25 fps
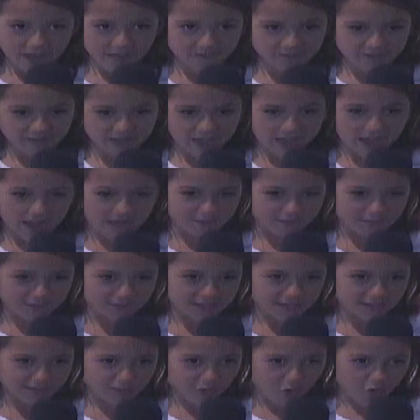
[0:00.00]
times
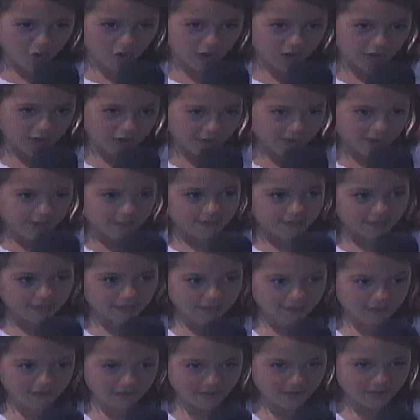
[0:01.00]
more than
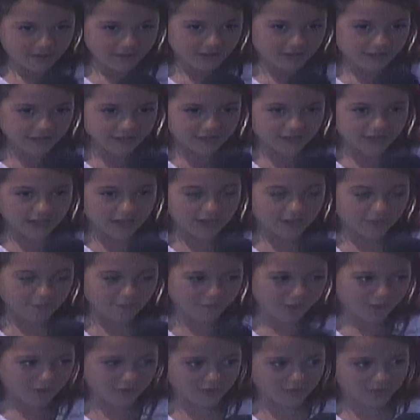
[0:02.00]
his other
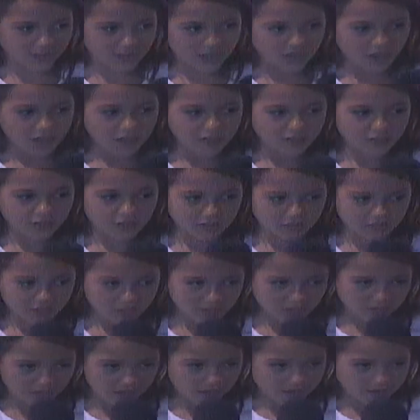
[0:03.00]
brothers. So they
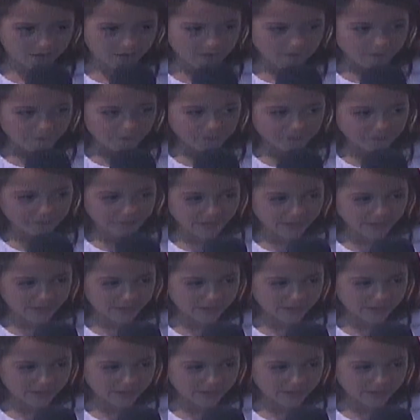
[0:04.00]
did. And it